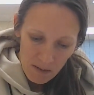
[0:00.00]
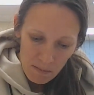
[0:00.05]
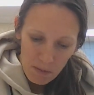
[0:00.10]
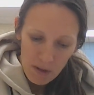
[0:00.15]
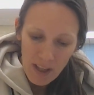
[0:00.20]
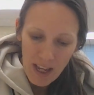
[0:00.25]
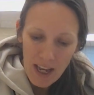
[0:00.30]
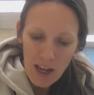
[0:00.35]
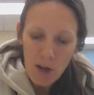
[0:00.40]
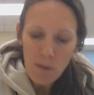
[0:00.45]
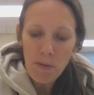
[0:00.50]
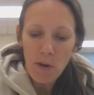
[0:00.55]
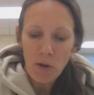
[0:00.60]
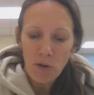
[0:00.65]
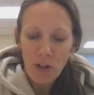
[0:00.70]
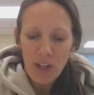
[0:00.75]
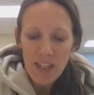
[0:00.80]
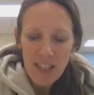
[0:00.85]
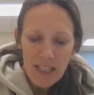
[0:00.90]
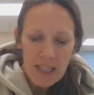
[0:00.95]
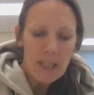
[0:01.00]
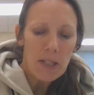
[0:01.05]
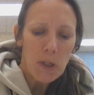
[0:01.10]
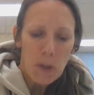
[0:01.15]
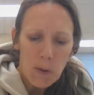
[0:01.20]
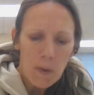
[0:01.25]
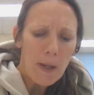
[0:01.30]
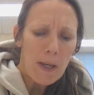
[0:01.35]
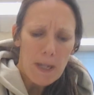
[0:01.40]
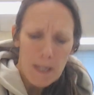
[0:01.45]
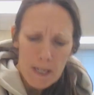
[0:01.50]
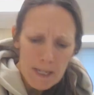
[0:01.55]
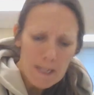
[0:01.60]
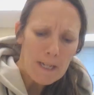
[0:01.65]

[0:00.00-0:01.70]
Put that elbow grease into it.